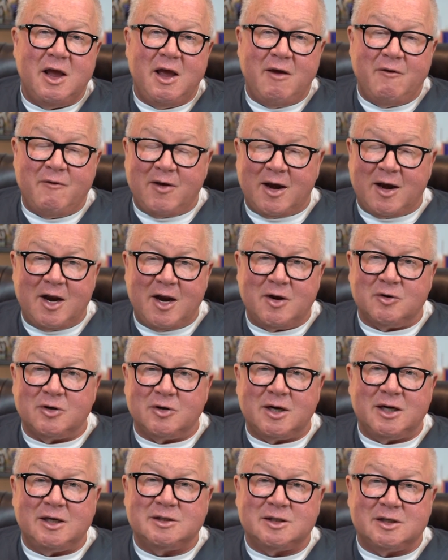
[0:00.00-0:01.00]
If at 100
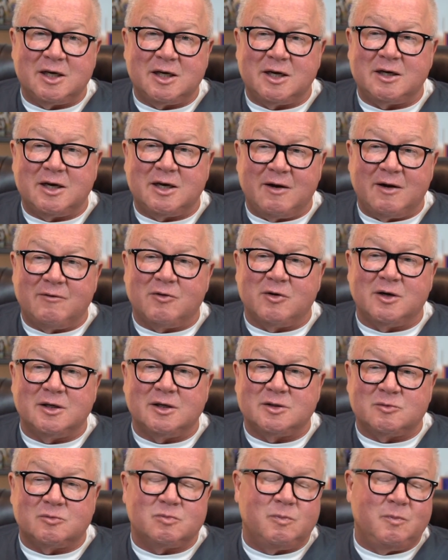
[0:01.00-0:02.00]
days it doesn't cover it, it
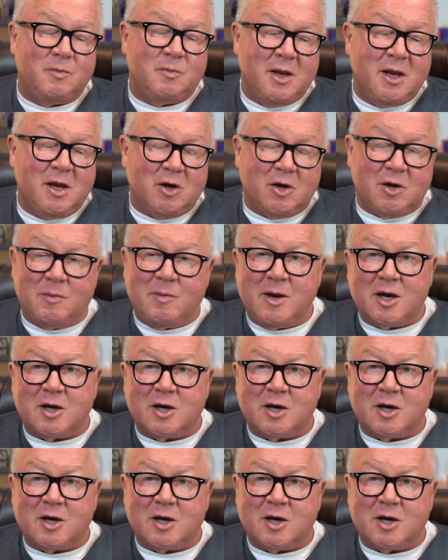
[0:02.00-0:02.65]
could be